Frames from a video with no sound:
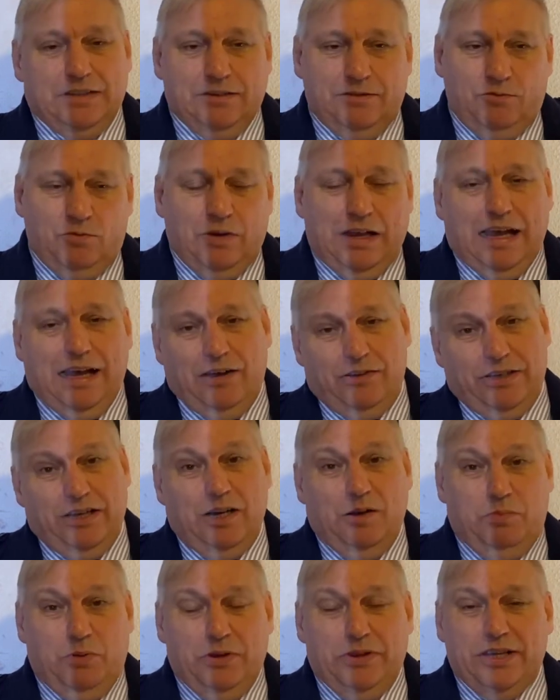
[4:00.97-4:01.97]
how can I
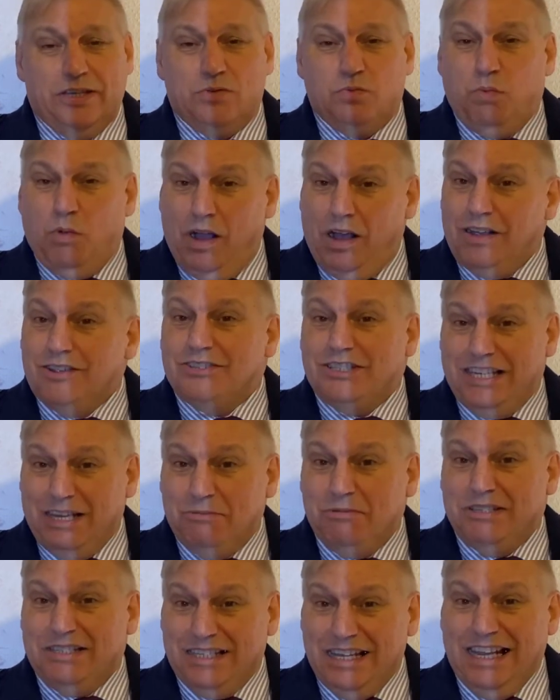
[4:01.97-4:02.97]
put this? Whilst he
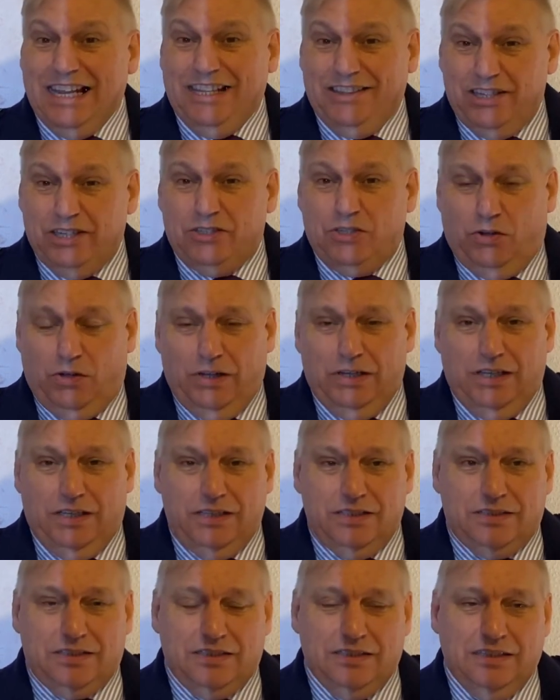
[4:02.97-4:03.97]
was in the
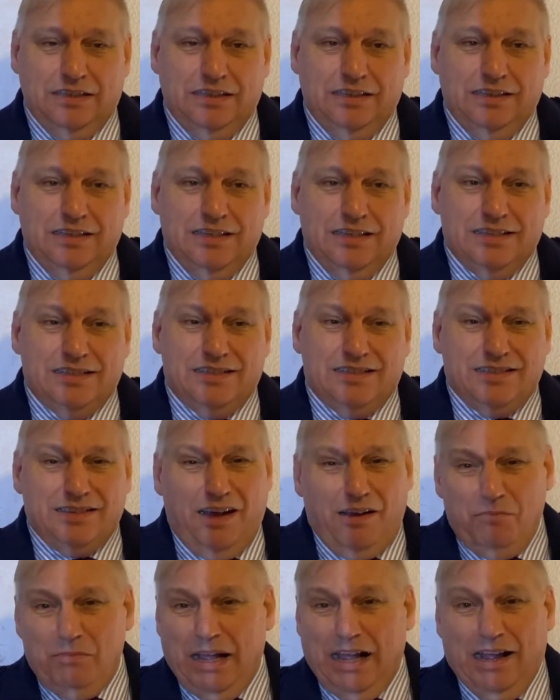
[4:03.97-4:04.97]
toilet,
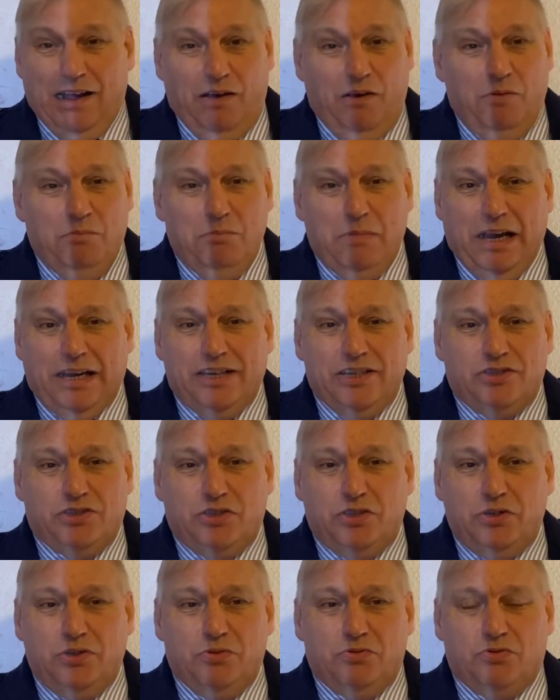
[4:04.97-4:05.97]
somehow managed
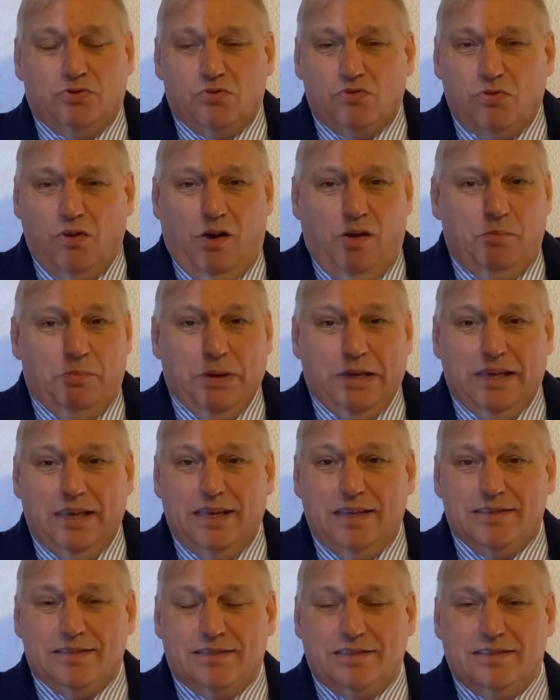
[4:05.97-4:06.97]
to drop
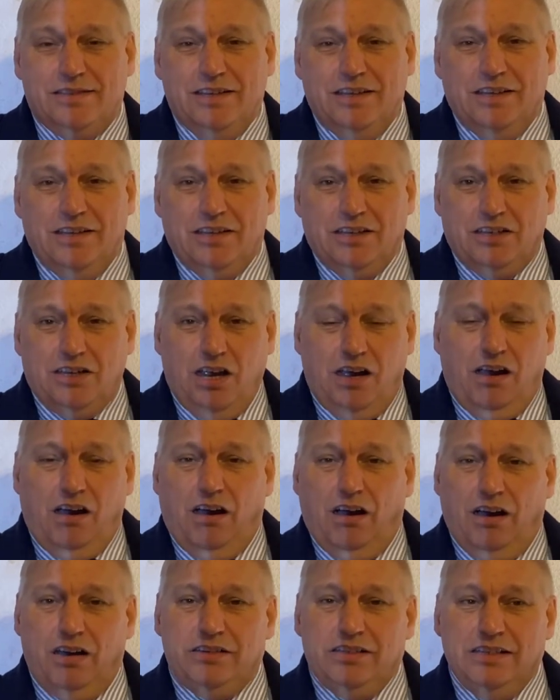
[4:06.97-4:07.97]
his
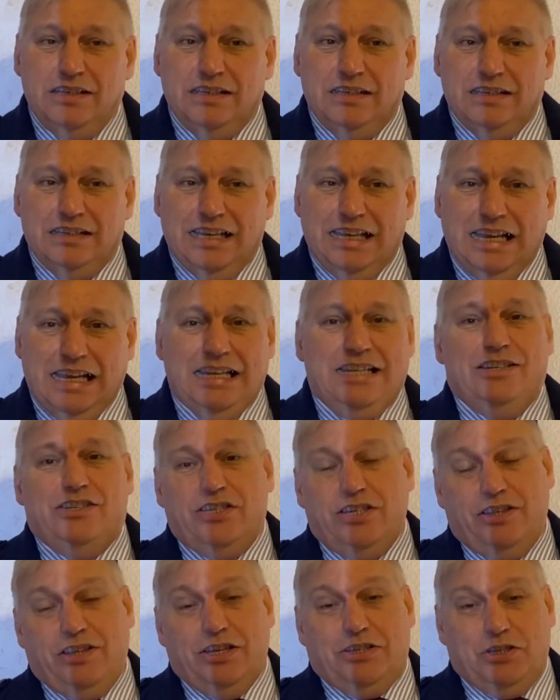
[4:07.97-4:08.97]
card
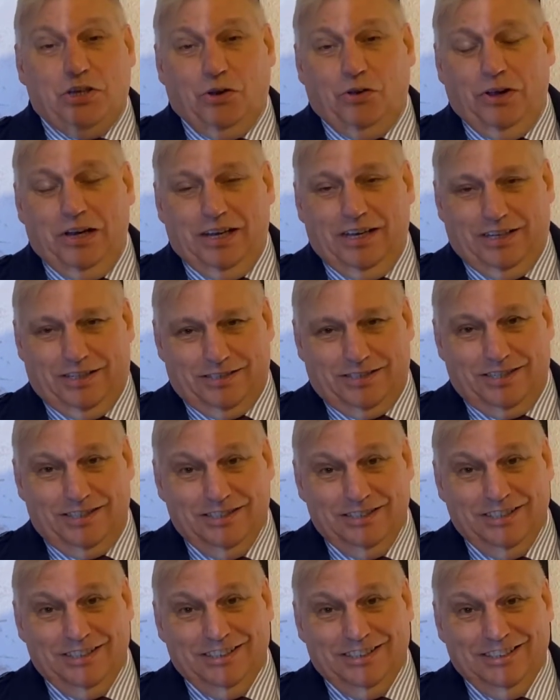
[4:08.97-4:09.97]
into the toilet
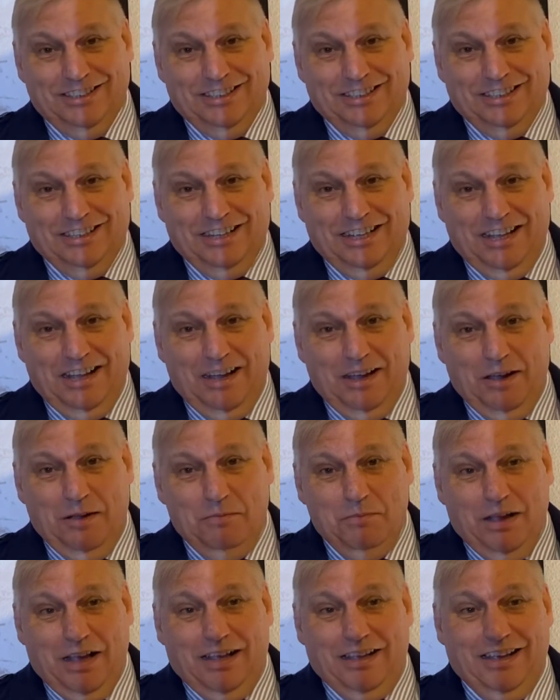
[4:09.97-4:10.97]
and
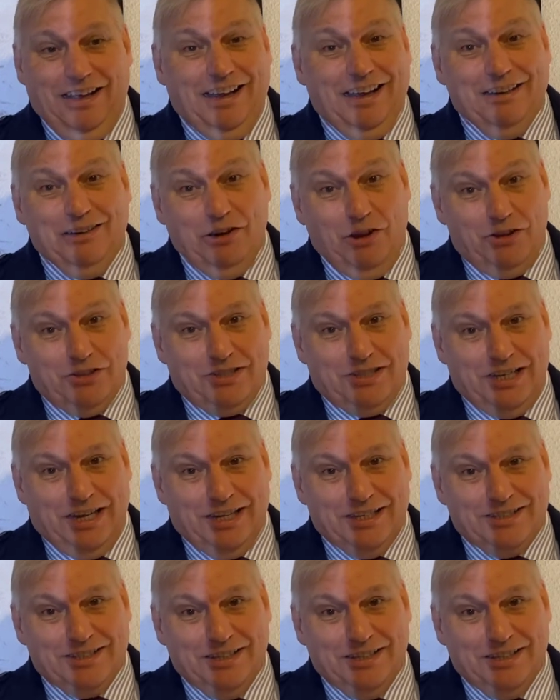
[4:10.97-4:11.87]
lost it.